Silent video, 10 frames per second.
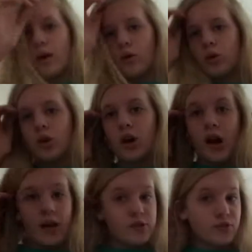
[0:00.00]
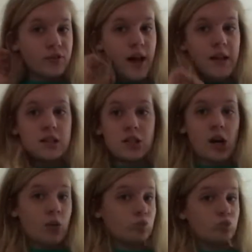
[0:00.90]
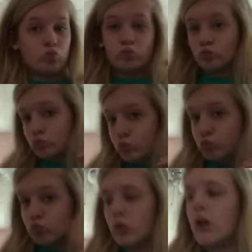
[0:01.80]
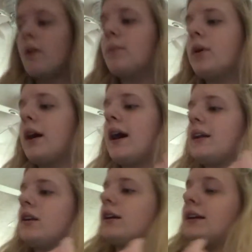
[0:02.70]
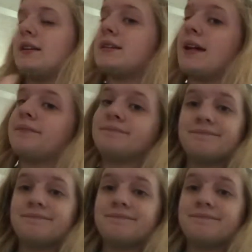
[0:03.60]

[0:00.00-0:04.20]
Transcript: ordered a Hydro Flask, but I did not get it today.